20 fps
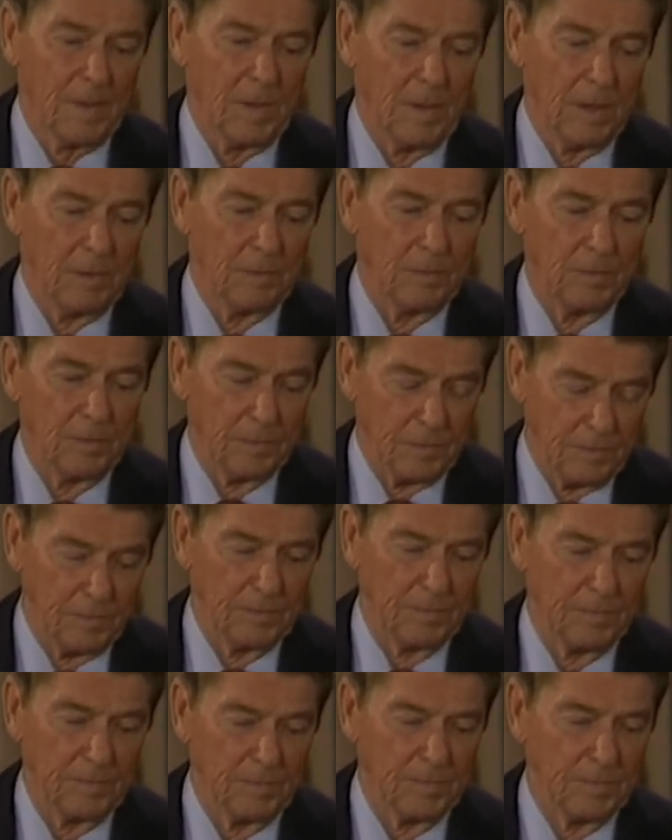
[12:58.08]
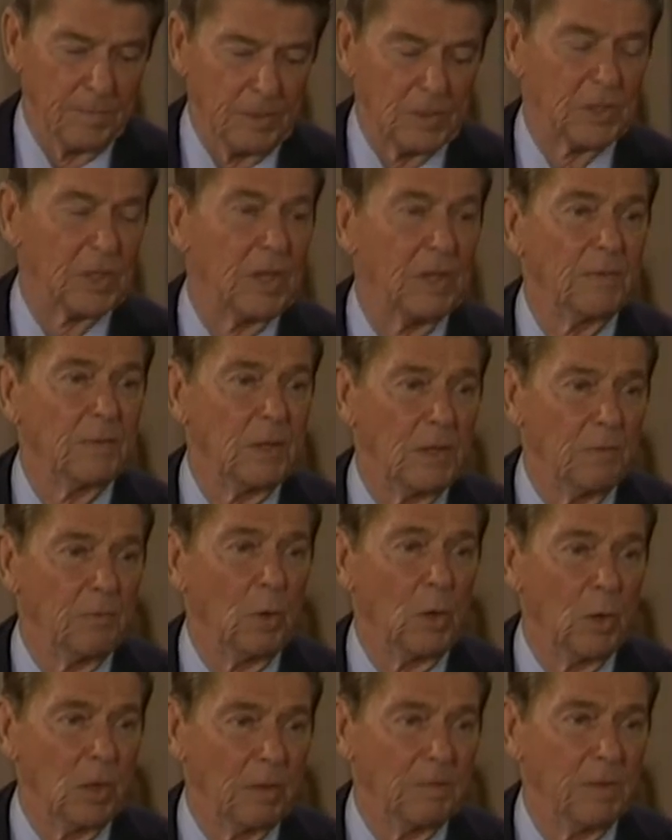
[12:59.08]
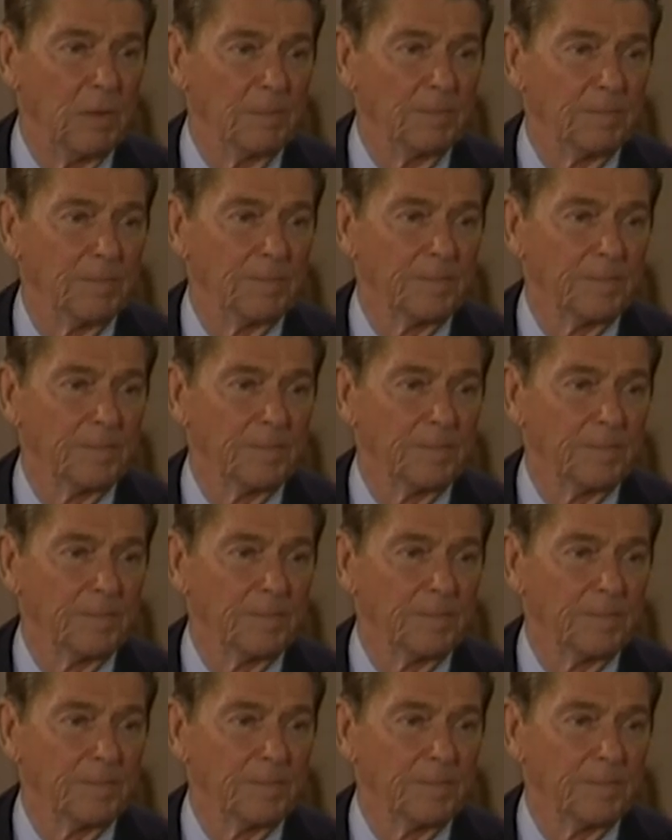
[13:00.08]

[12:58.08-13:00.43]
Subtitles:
of the safety of all of them.